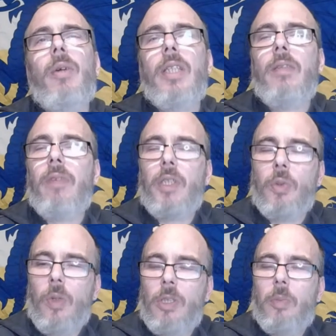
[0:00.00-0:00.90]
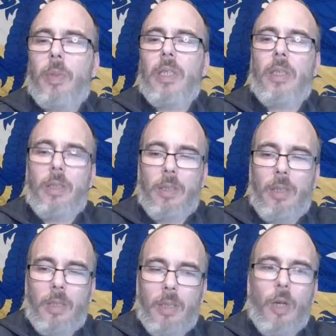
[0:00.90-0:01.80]
individuals, but
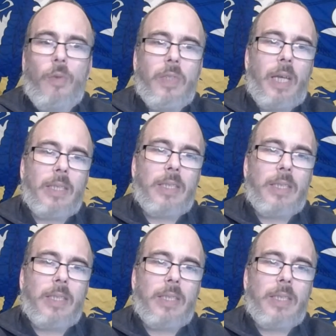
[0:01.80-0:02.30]
over that